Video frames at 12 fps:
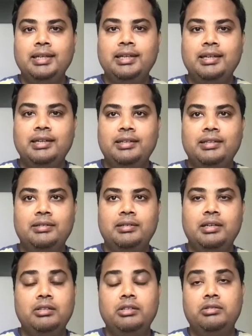
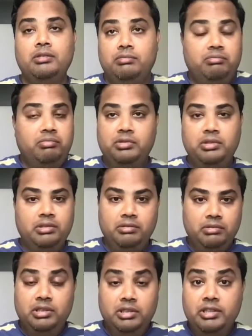how
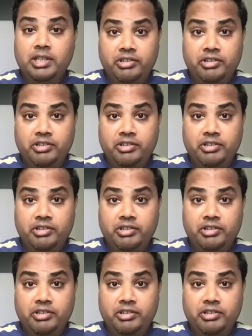the